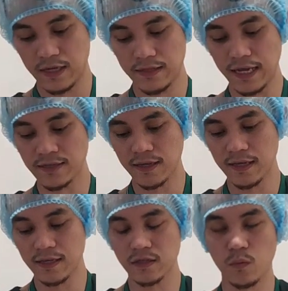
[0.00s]
Next
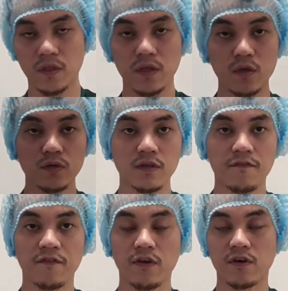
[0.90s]
is, with the use
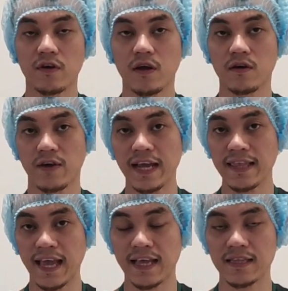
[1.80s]
of your right
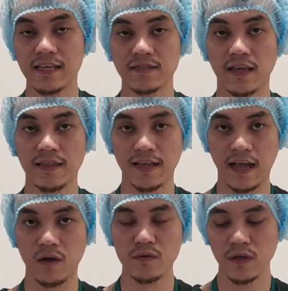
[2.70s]
hand inside the
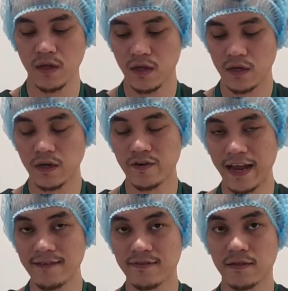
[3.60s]
gown,
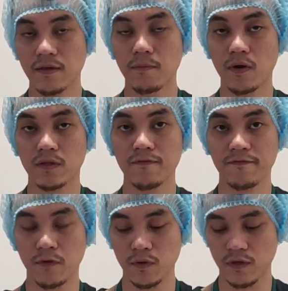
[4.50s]
grasp the bottom
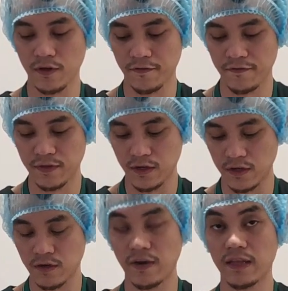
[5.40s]
fold of the
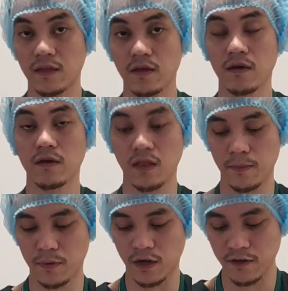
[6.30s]
right
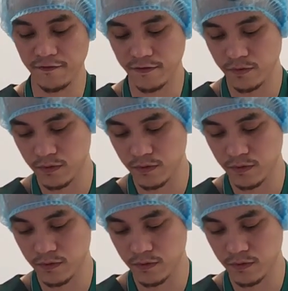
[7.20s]
glove cuff.